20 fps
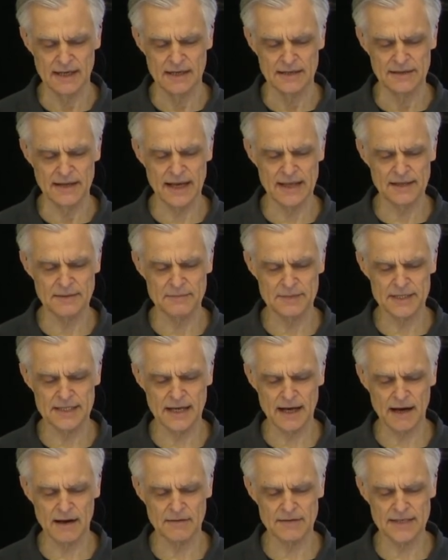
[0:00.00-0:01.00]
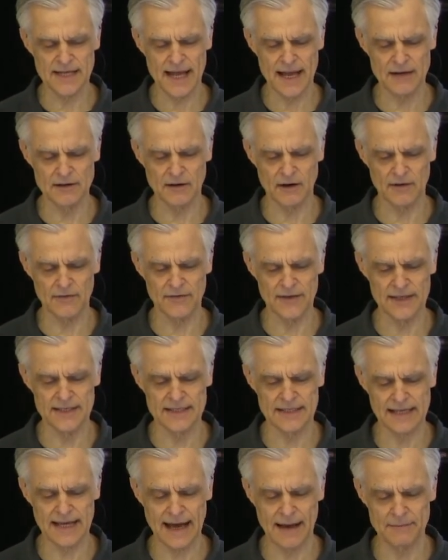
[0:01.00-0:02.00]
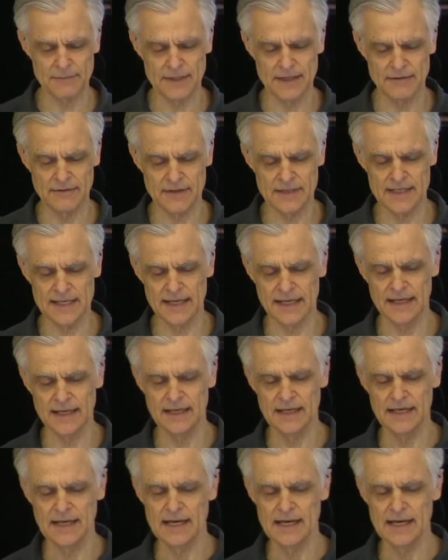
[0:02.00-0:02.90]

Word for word: They themselves head off into captivity.